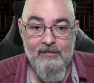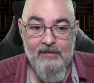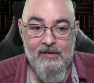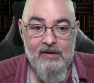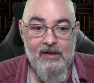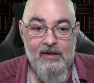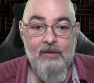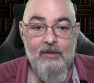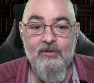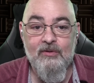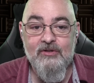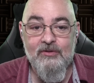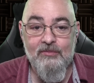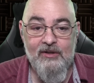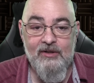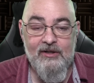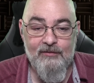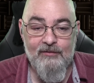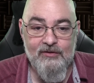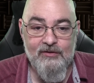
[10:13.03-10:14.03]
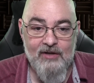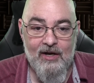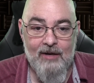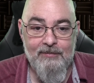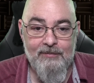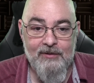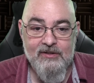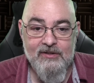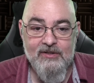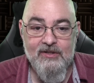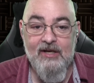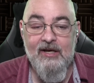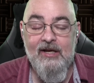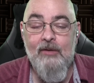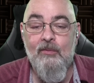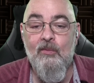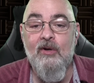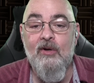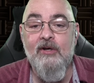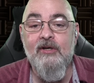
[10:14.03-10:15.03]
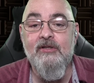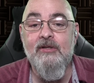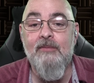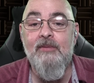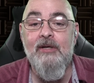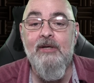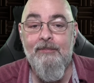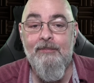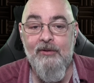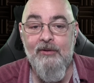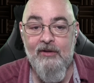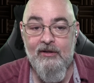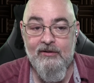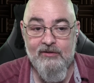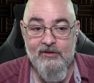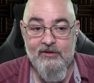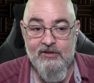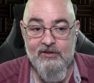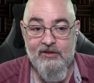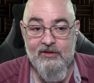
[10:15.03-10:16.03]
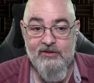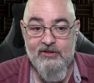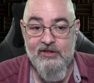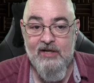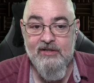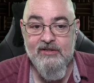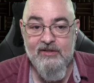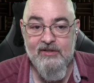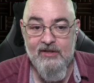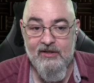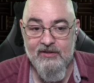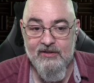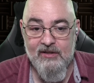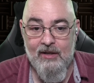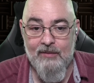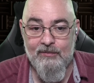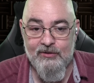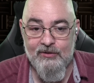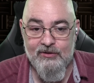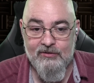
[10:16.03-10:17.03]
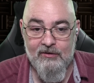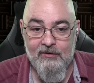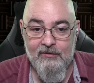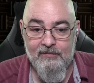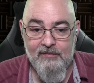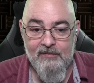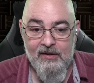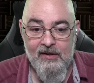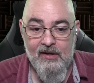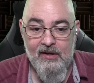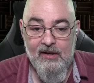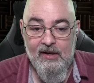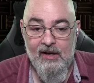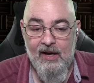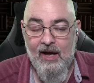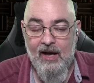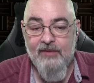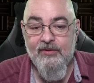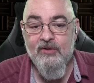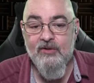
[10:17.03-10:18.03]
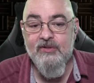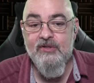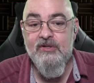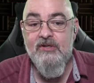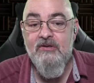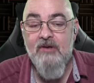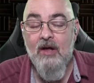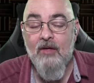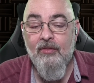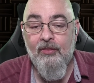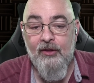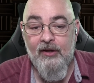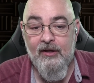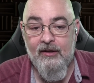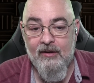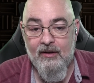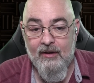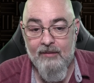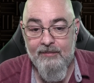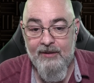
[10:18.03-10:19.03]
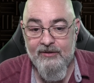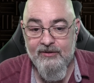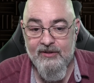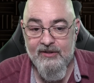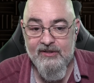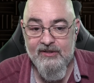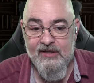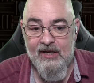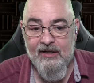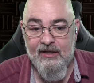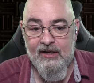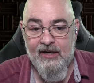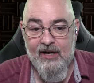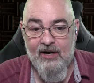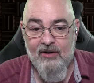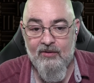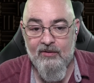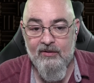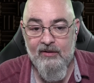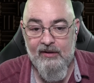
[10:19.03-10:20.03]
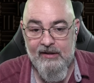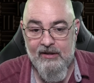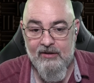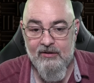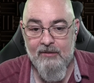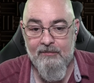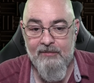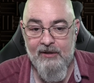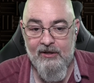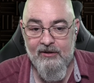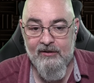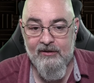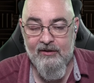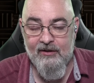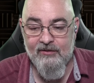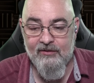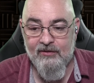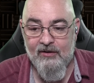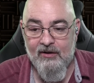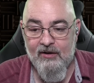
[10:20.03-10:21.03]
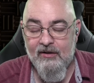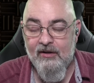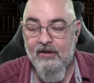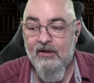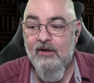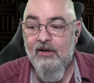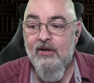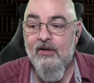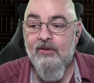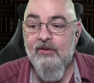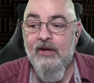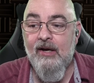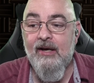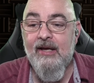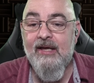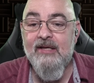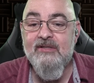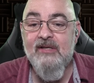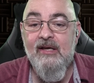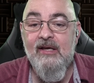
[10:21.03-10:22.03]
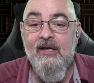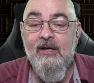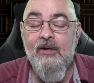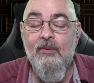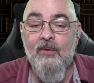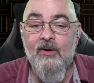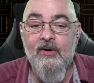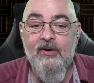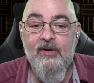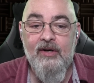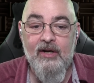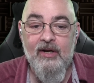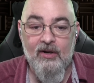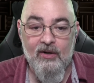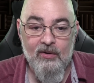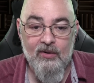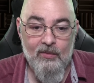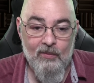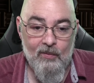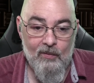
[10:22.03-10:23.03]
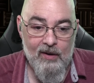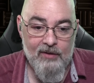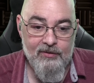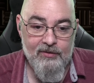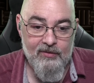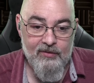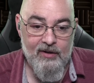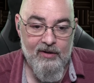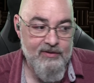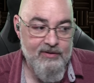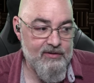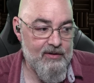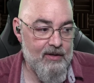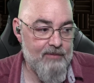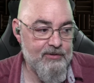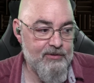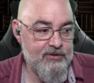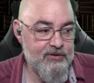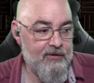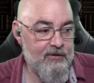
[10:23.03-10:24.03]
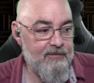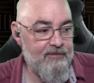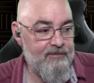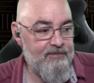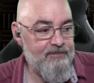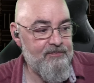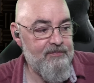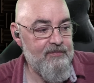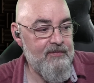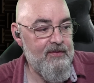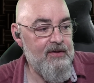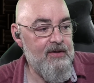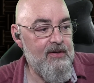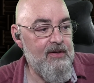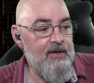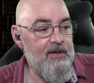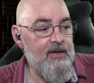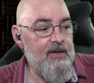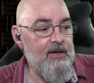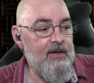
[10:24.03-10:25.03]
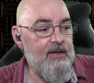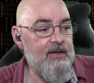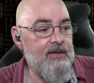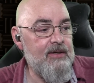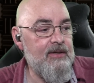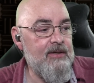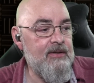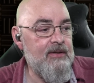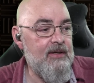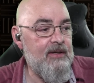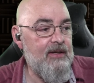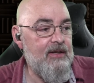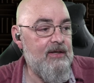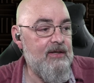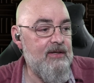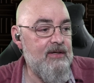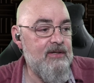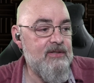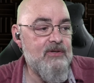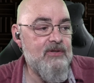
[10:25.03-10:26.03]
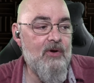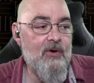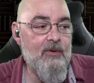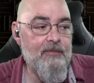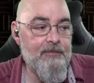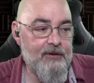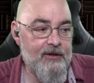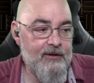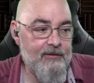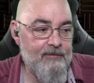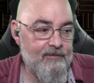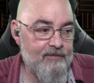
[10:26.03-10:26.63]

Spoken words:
It was three different topics that he wanted to manipulate to suggest that Islam was true. And there's nothing about this second hour and how compelling things are that gets anywhere near whether or not Islam is true. In his opening,